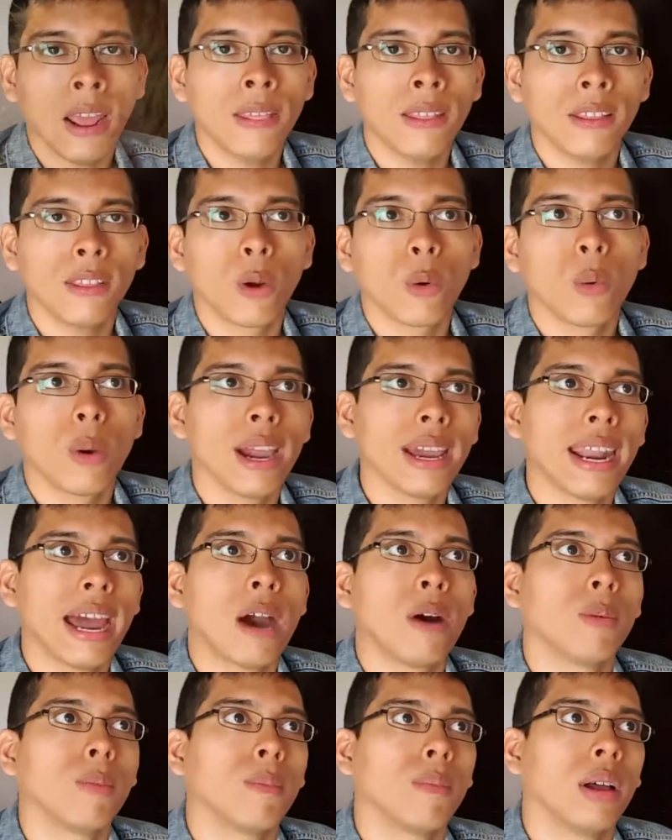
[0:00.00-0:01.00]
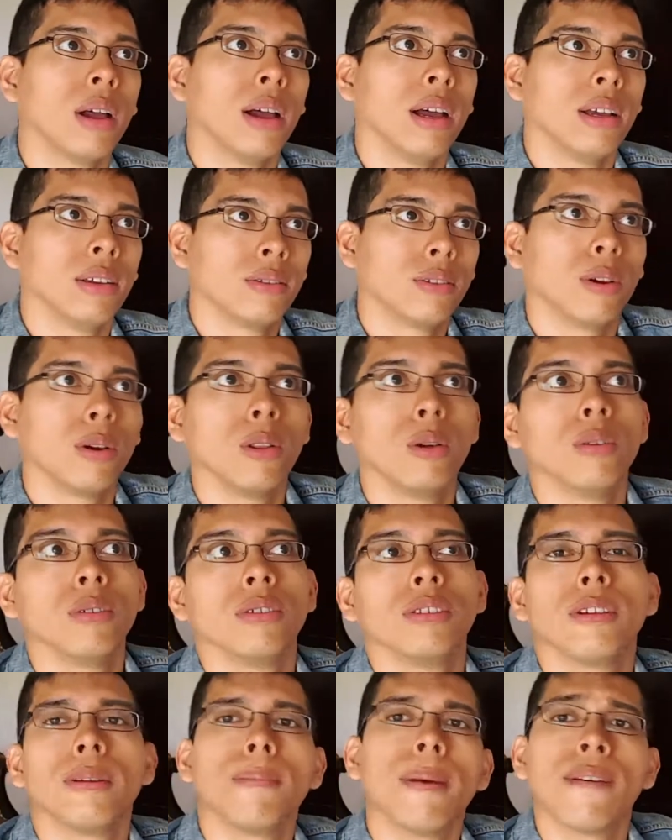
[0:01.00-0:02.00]
and then the write out solo
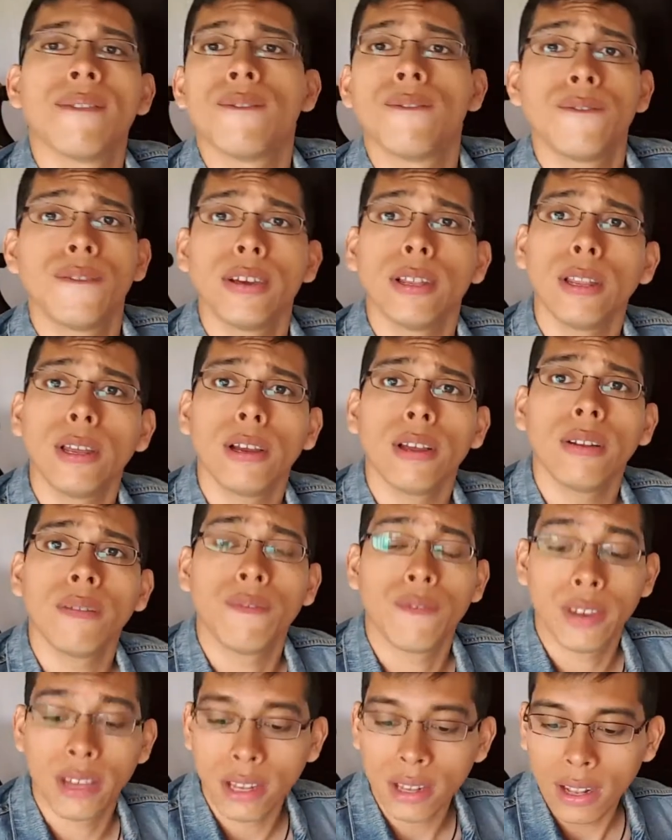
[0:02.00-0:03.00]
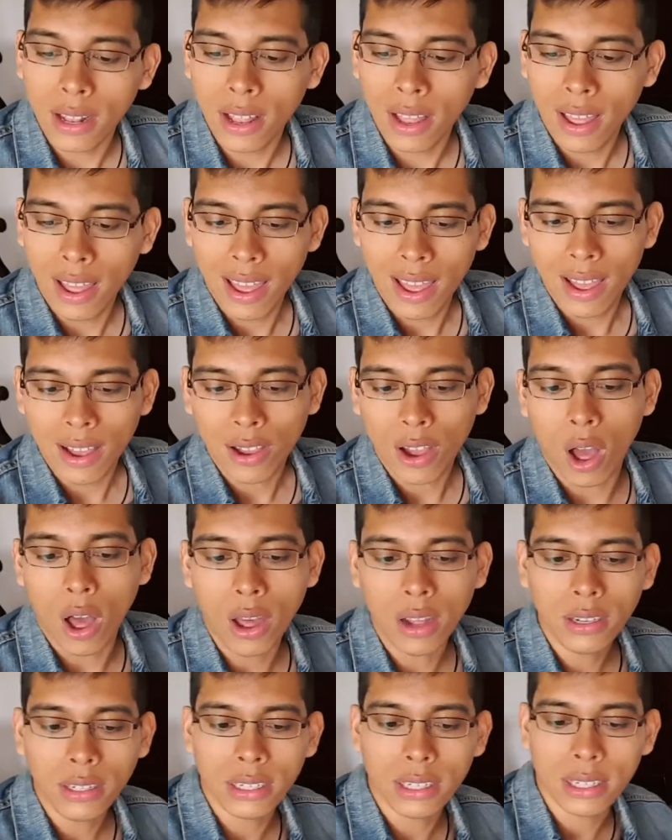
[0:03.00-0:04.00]
is done by Phil
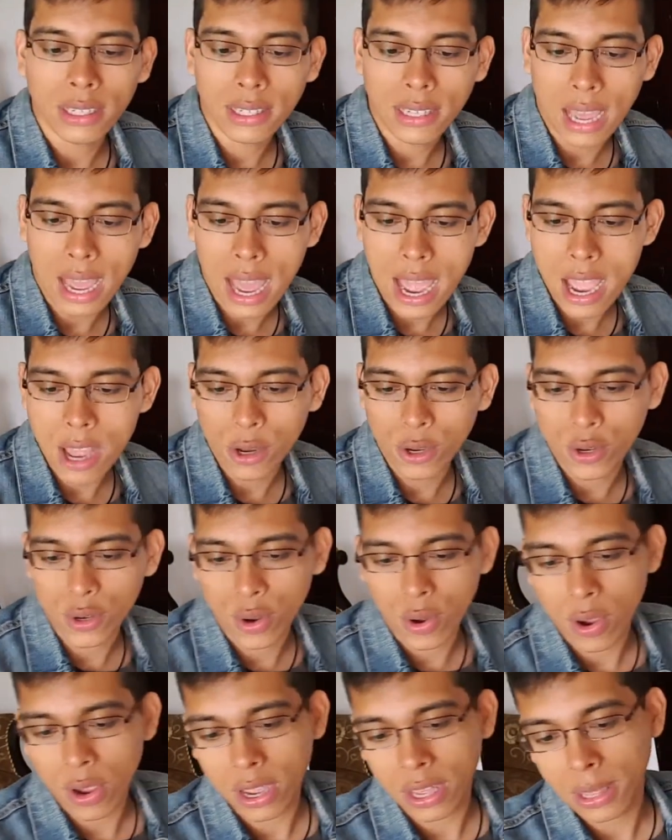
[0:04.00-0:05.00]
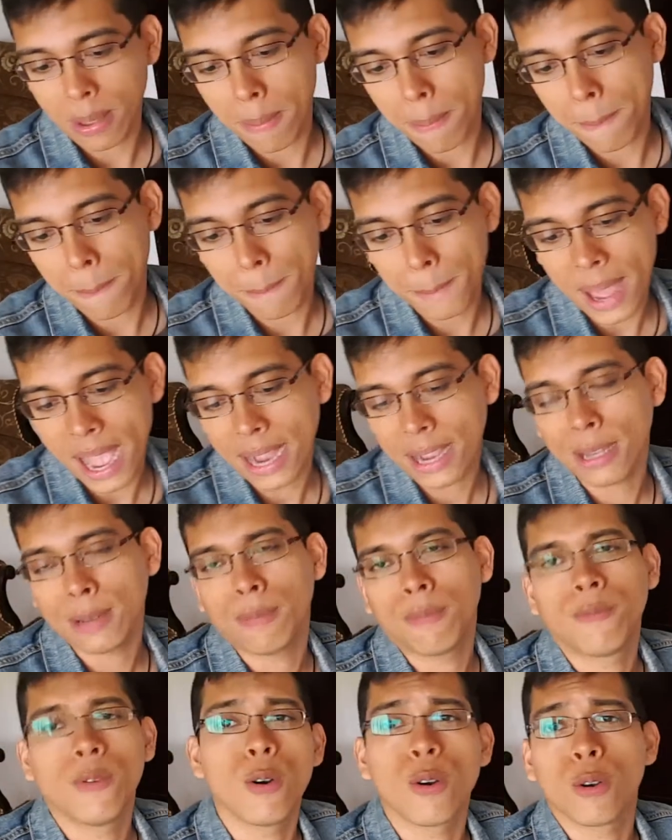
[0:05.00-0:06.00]
Collins. I enjoy the backup
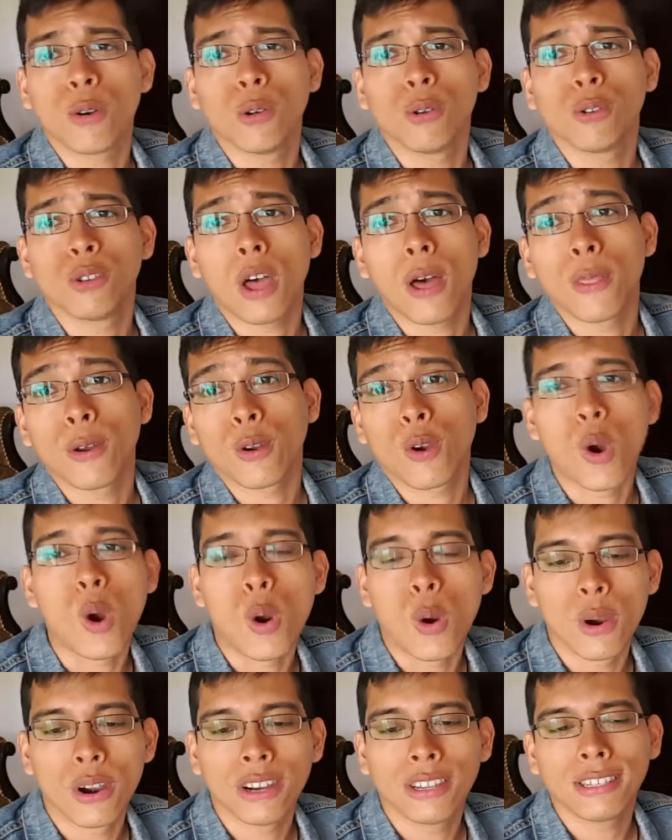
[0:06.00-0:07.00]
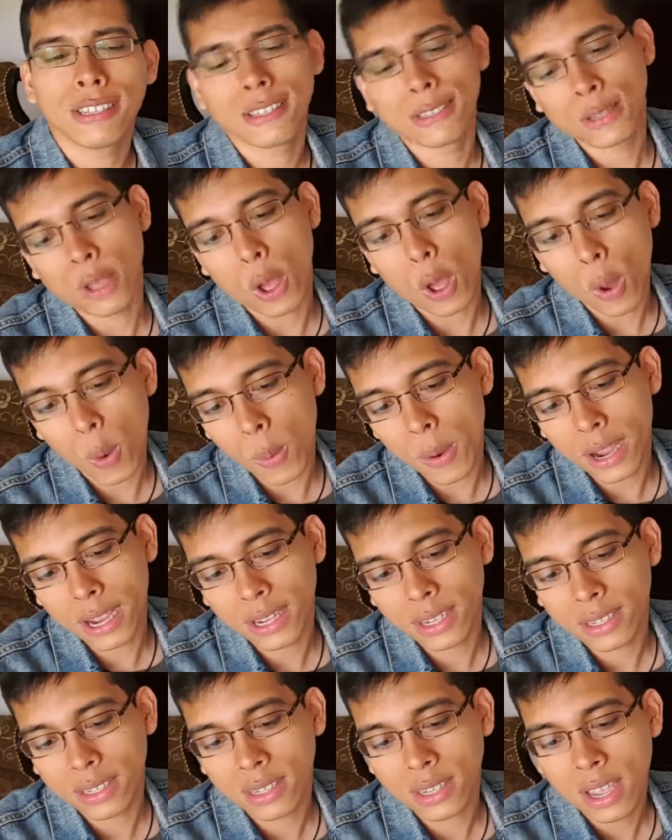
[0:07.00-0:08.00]
vocals on the chorus as
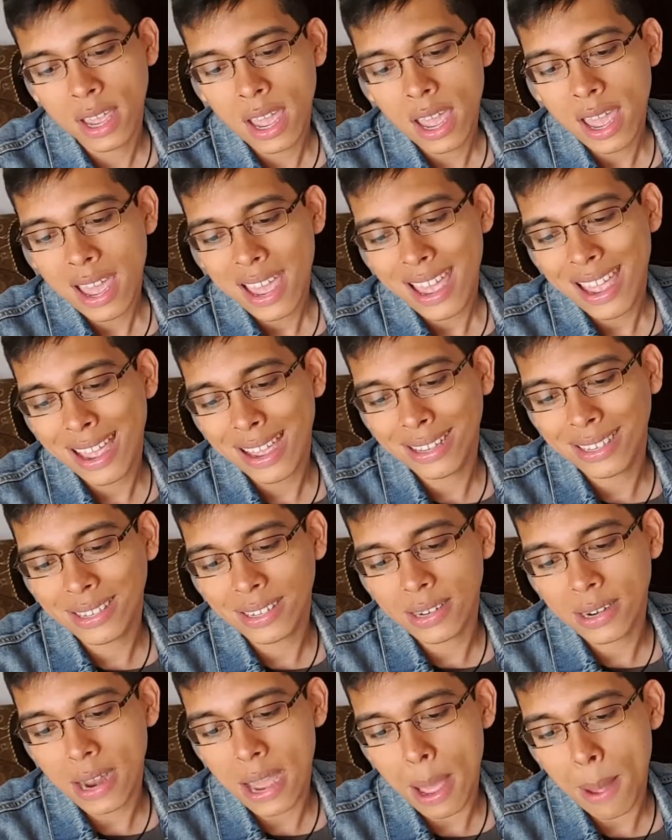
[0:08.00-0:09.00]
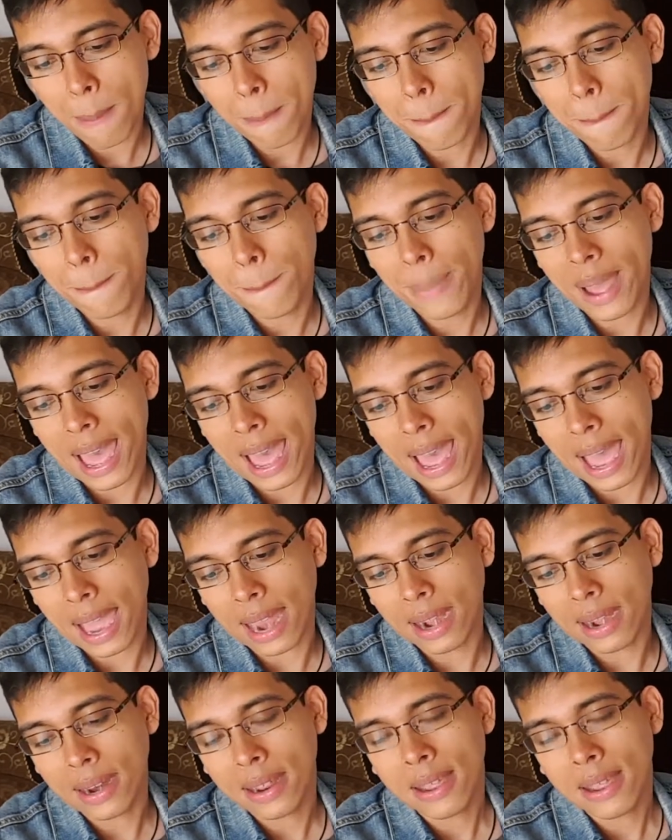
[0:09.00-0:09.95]
always. It's not bad.